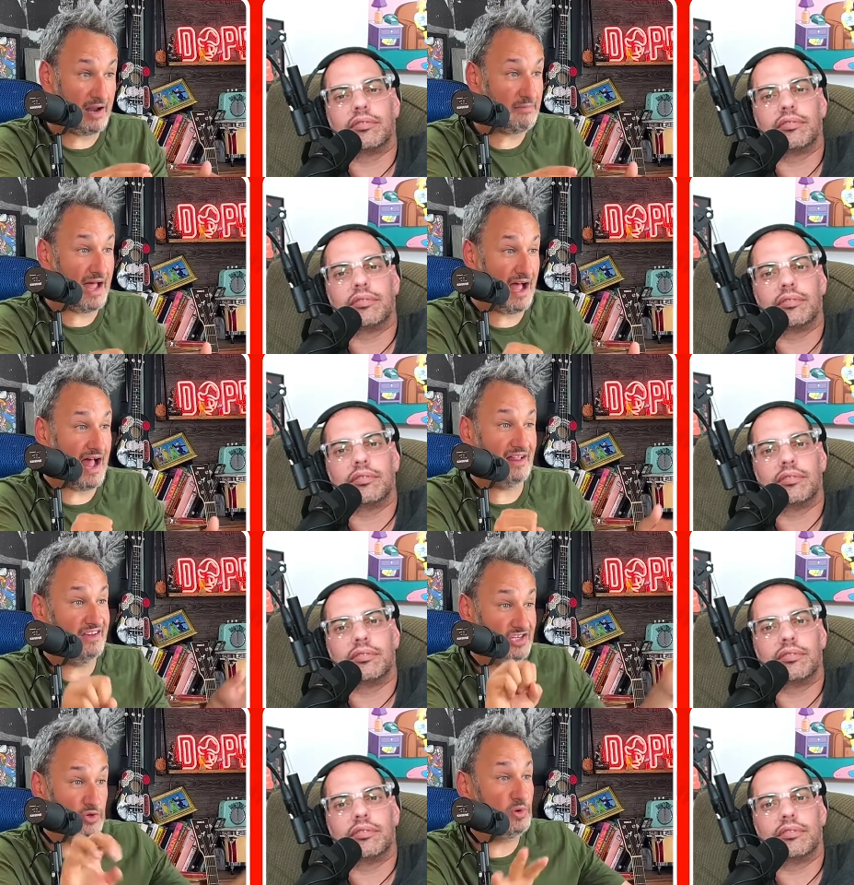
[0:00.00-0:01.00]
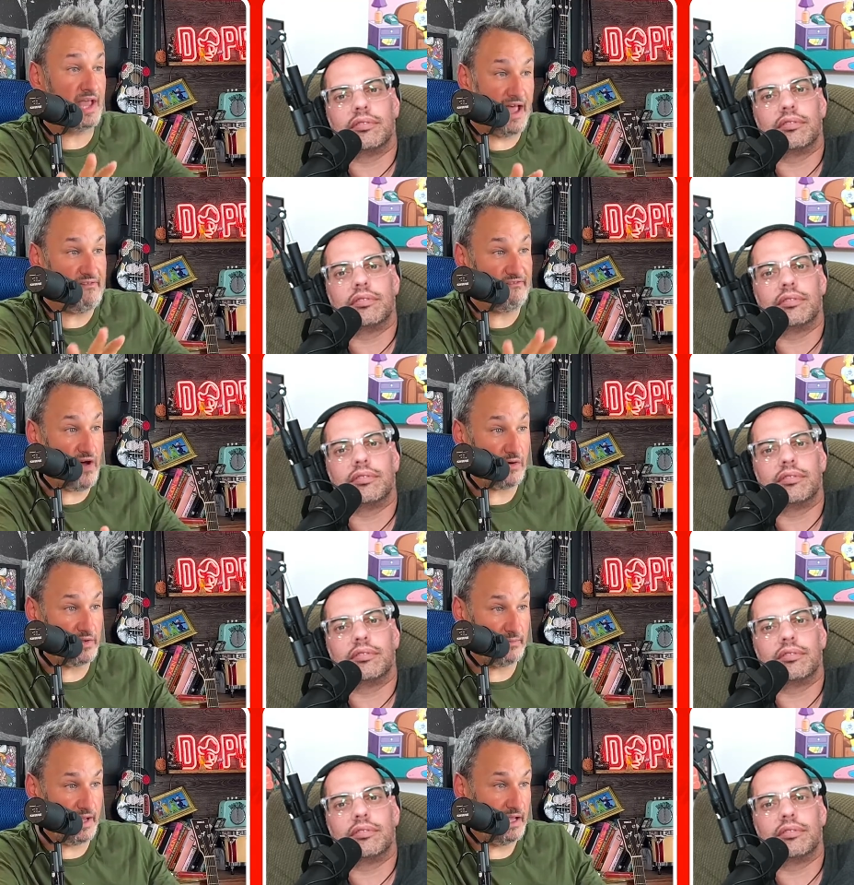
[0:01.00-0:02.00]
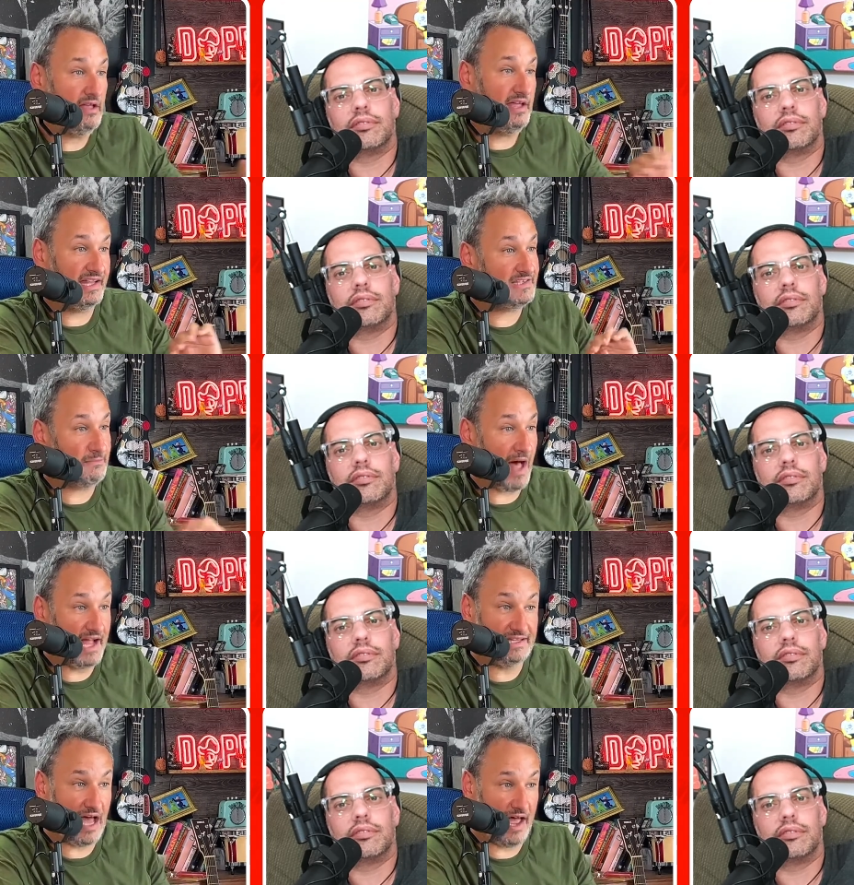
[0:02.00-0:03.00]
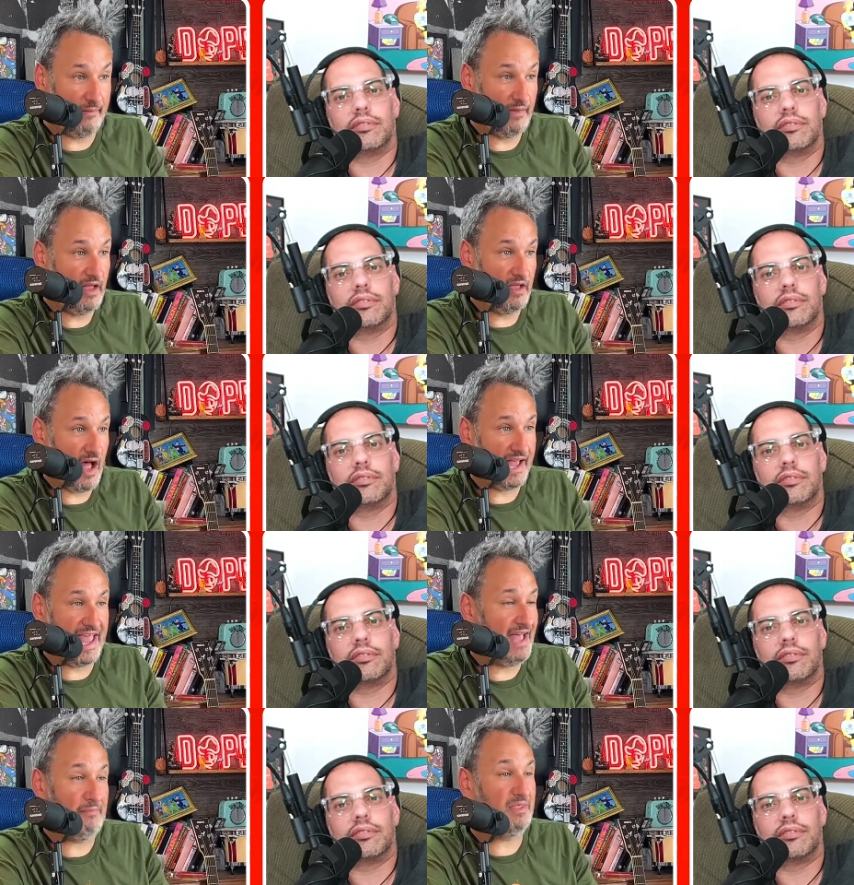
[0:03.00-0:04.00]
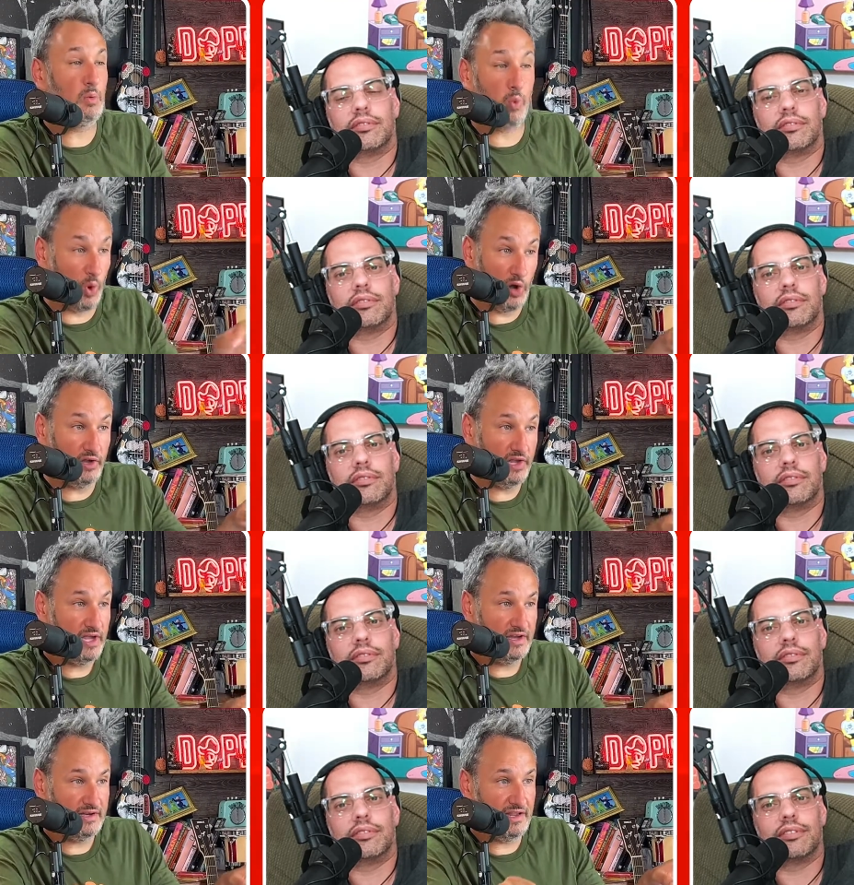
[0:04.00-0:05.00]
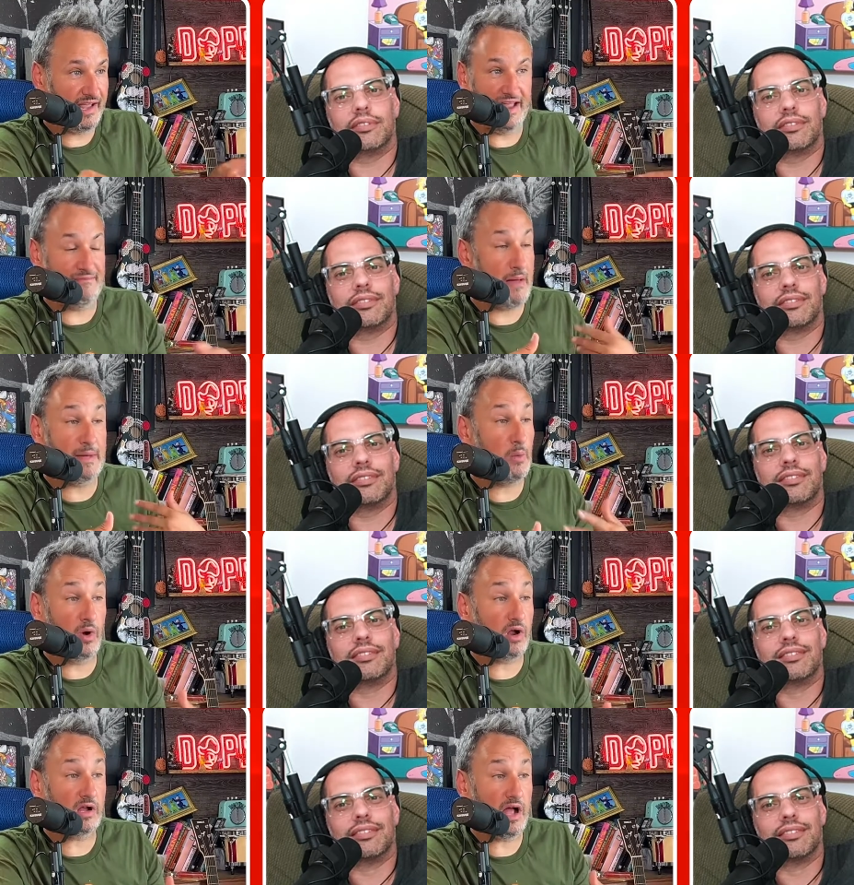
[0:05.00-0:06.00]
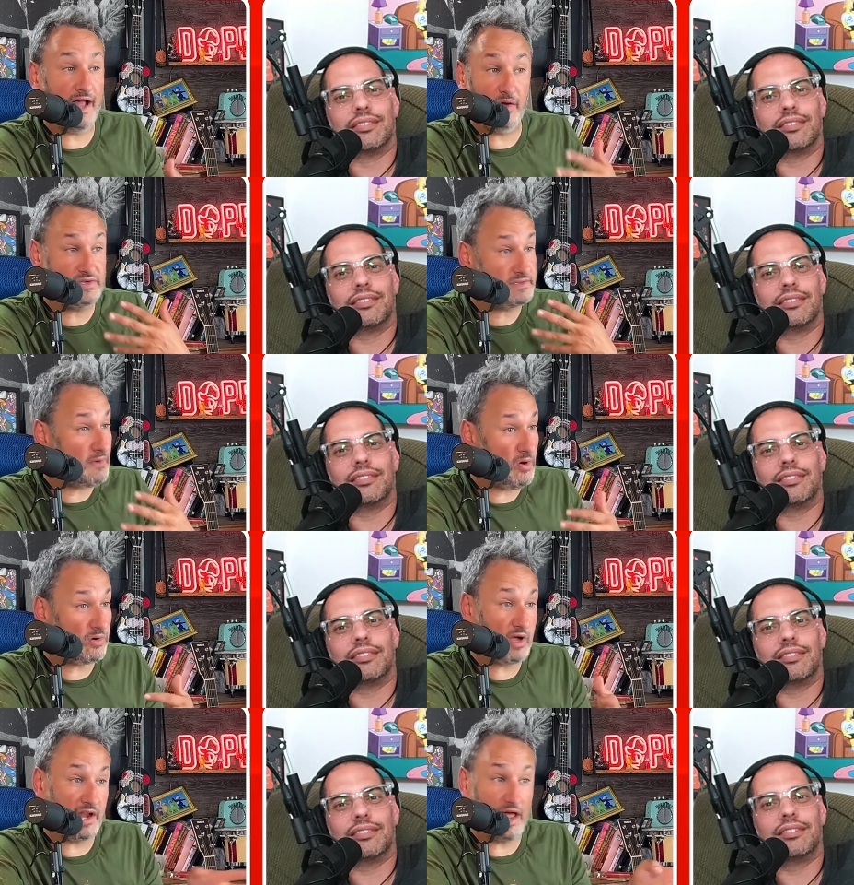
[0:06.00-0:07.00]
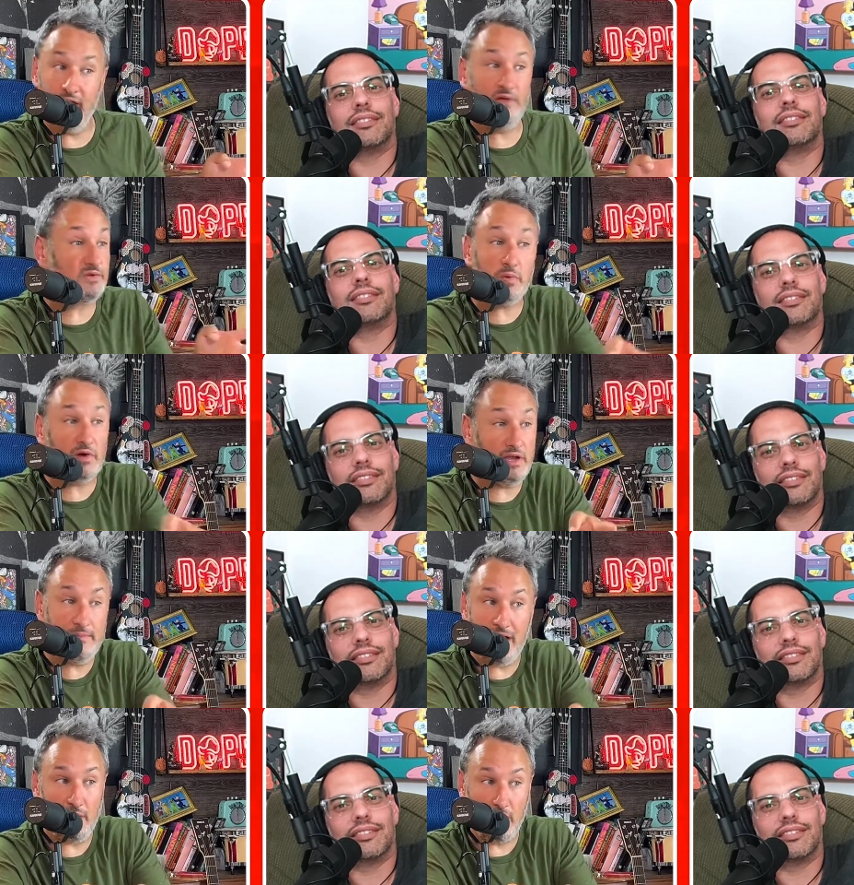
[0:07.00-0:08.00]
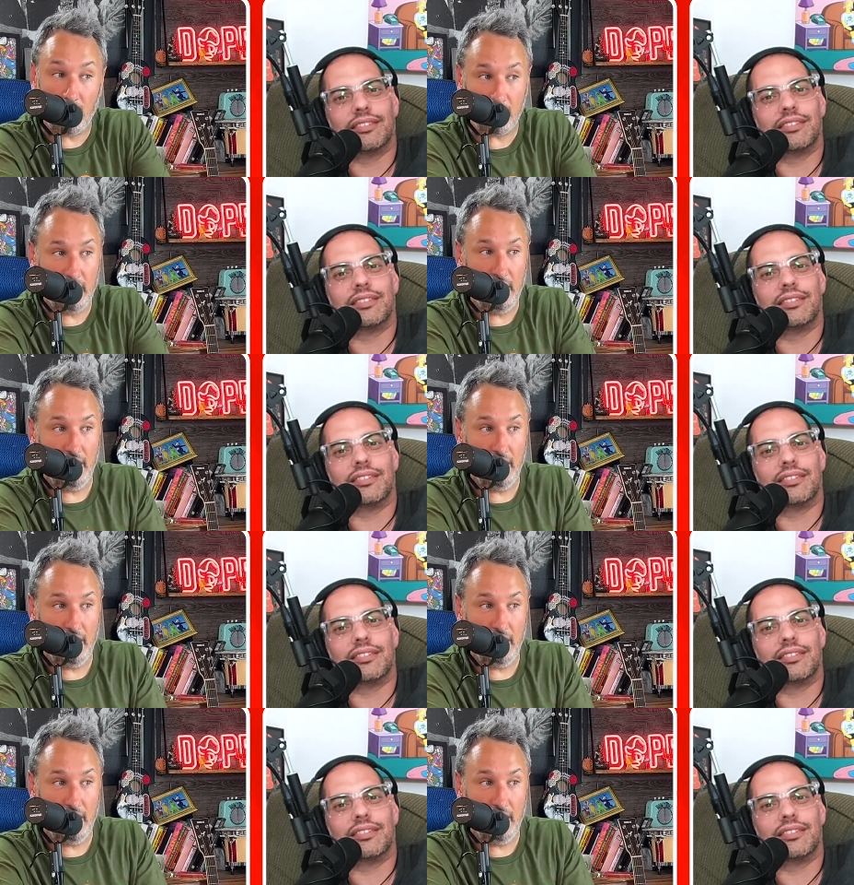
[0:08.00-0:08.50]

Speaker 1: on my island. You can't fuck with me. It's my time. I can't, the world, like if I'm at work, I go smoke and I don't have to worry about work.